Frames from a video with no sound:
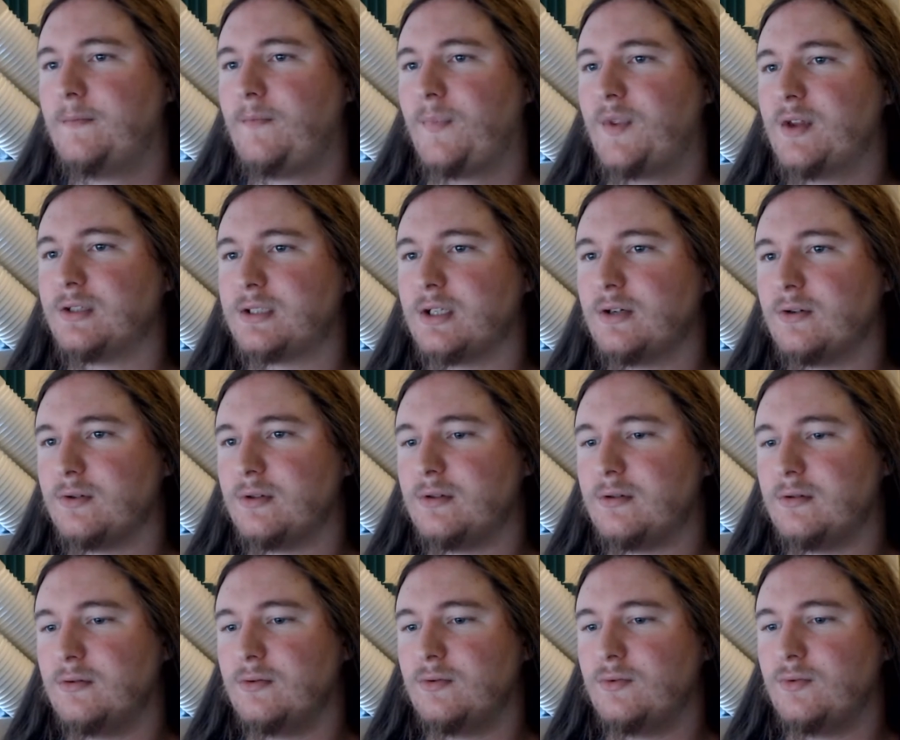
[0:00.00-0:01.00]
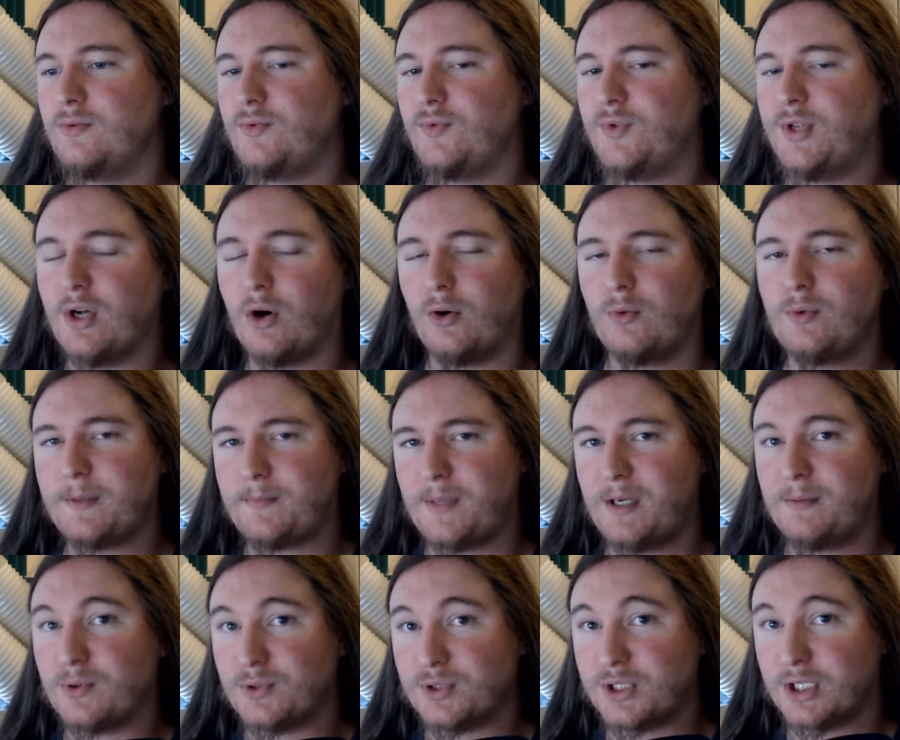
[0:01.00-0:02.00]
So the only
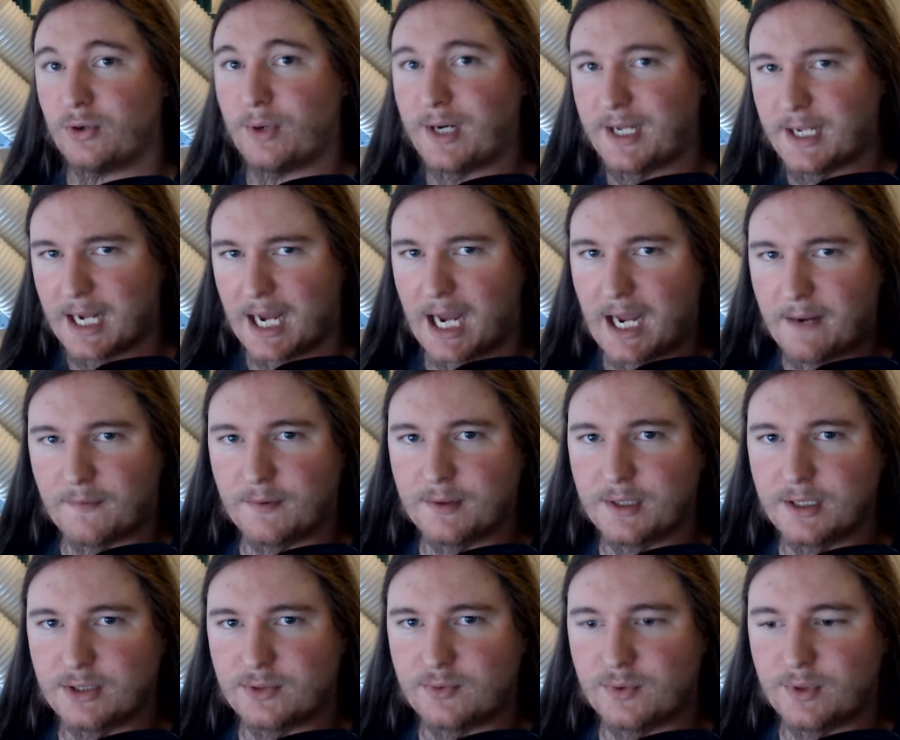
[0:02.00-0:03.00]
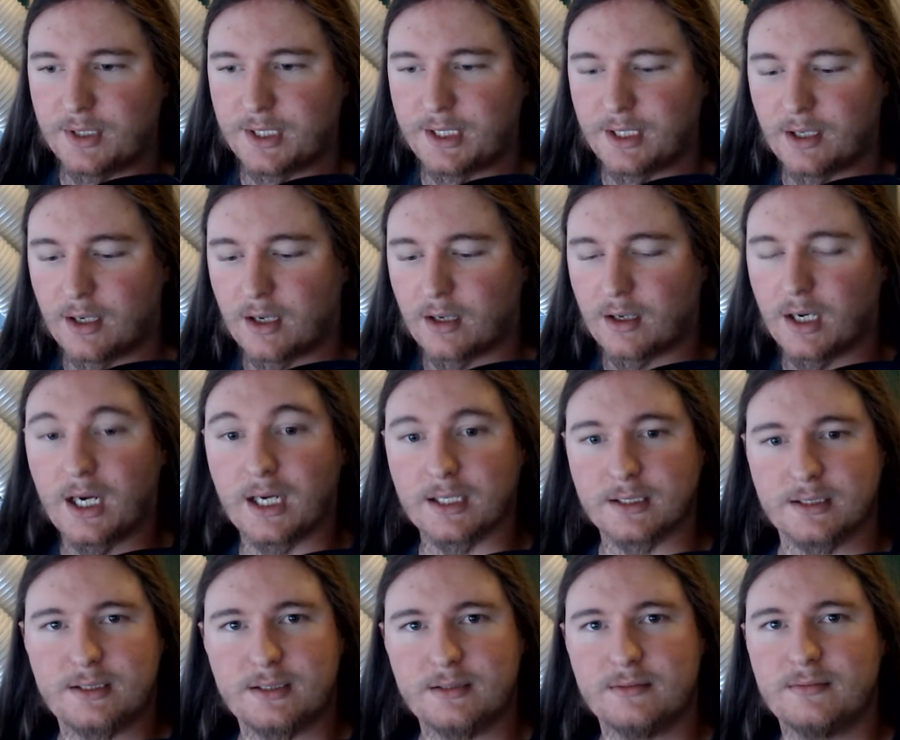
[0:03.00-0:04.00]
people generating hype for this really are
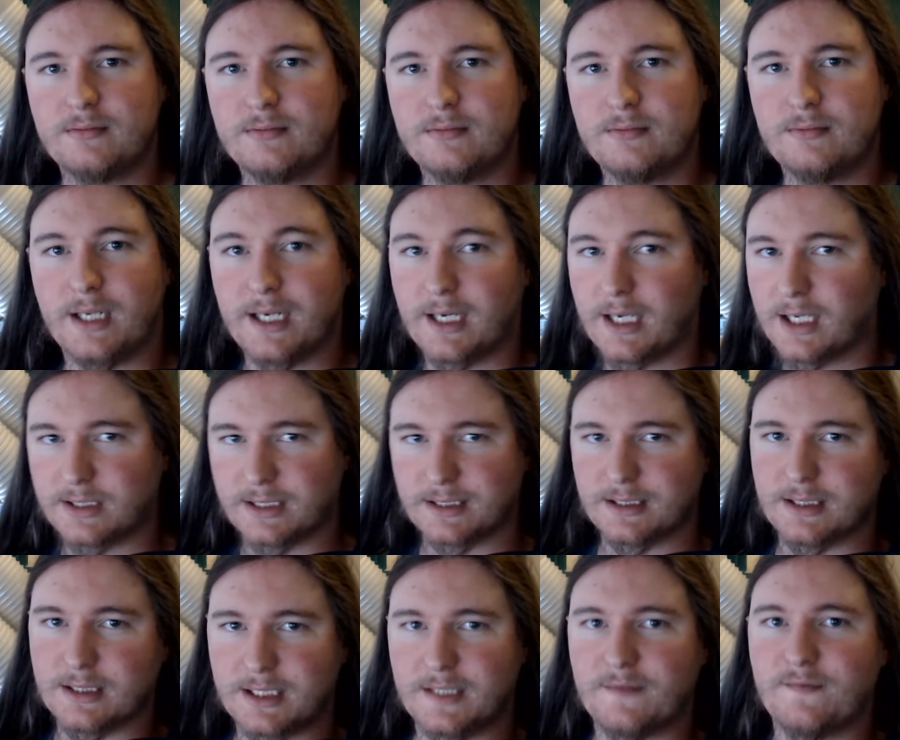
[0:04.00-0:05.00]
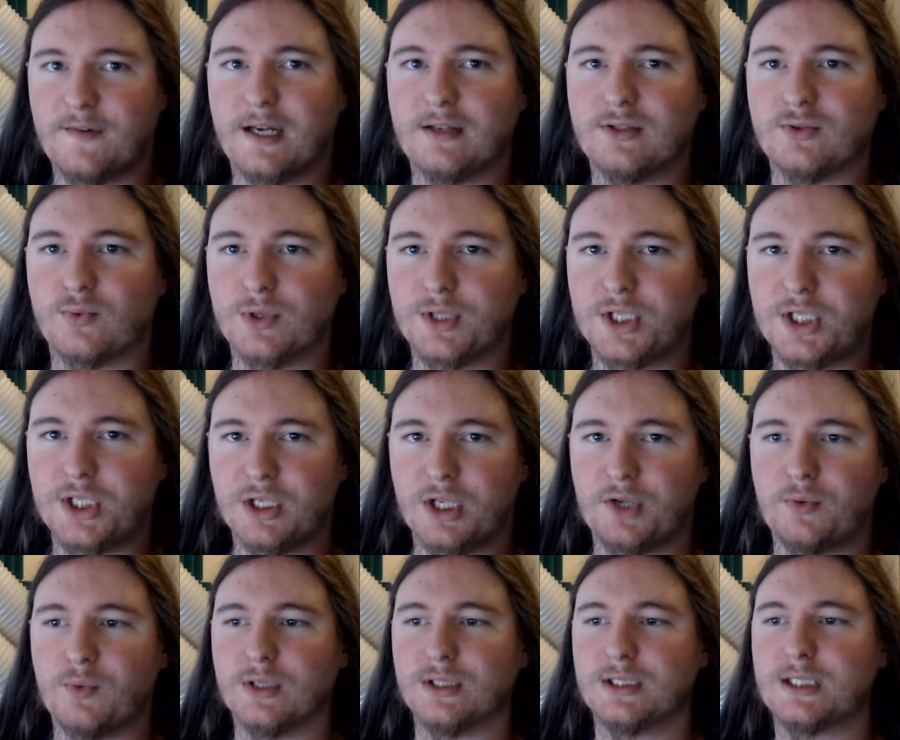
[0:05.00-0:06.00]
us, like us existing fans. We're the only
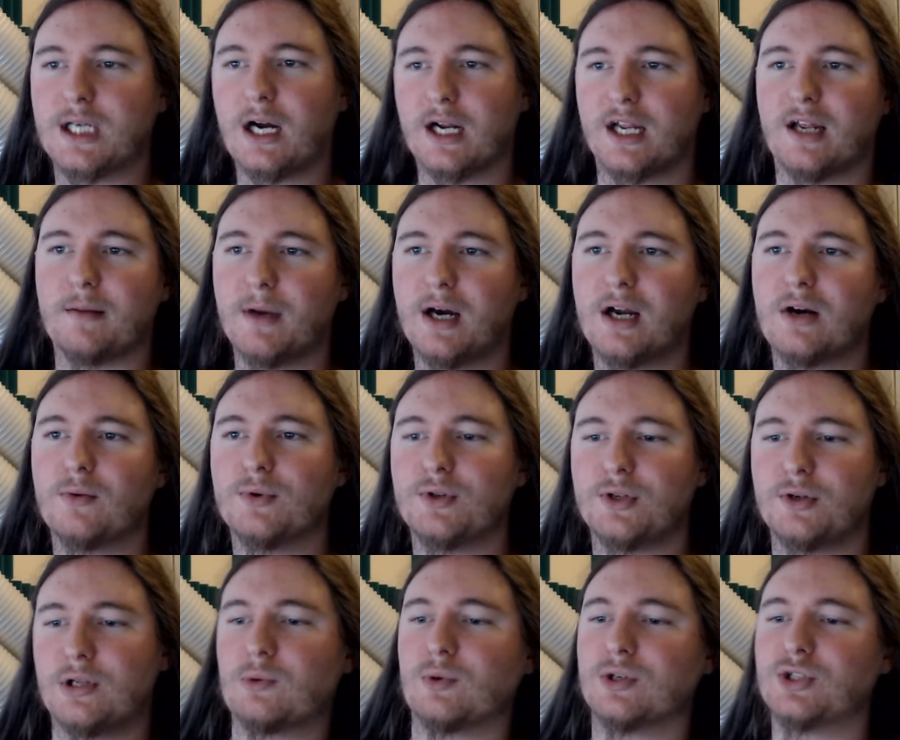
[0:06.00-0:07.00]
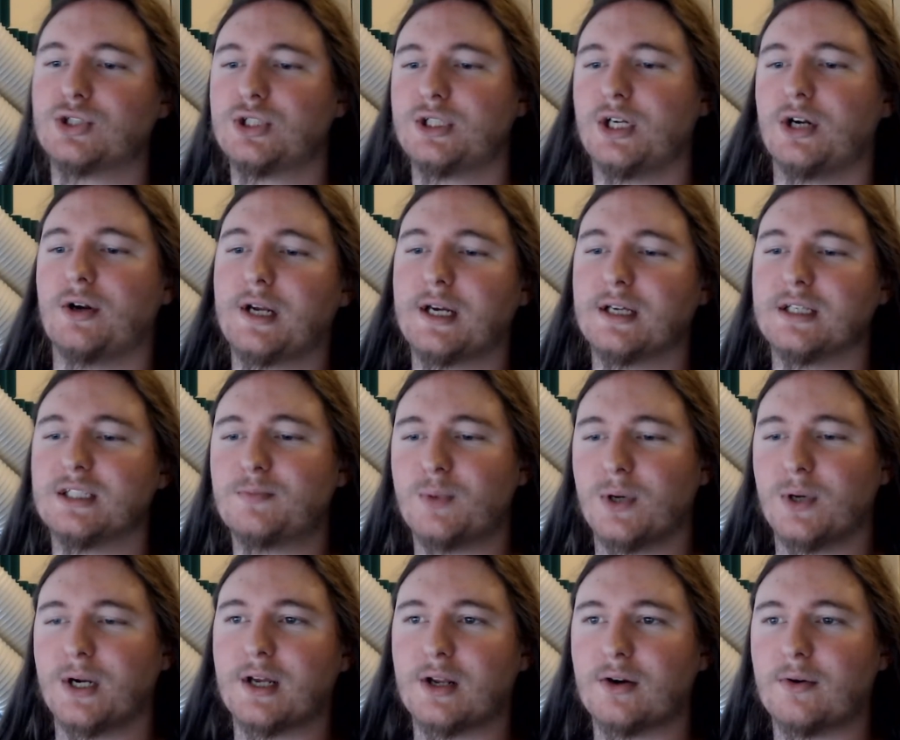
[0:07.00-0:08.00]
ones talking about it. We're the only ones sharing it and
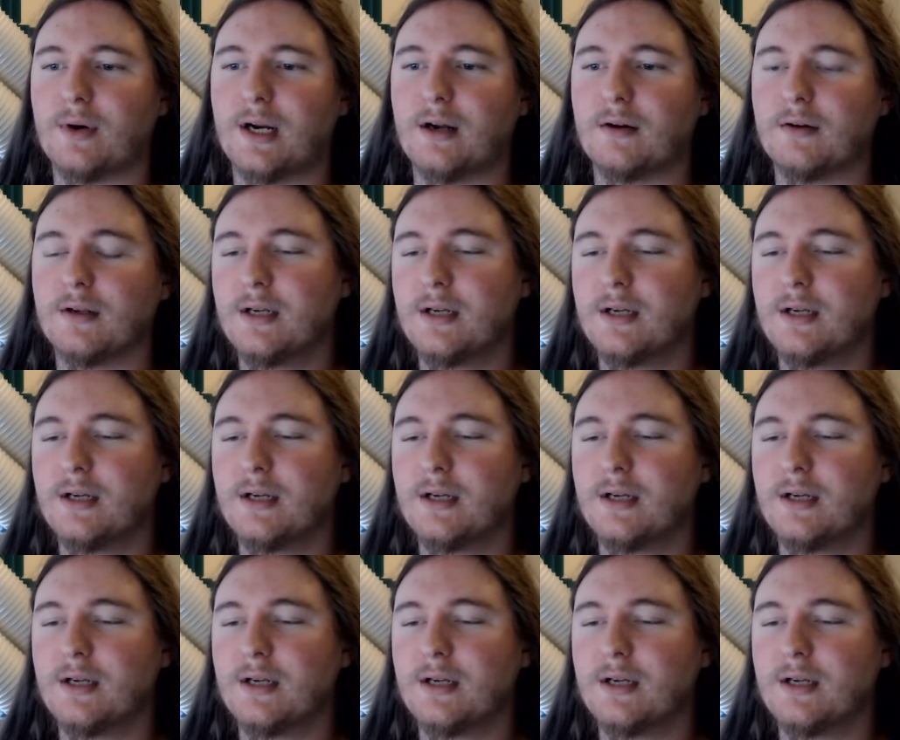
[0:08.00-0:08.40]
spreading it around.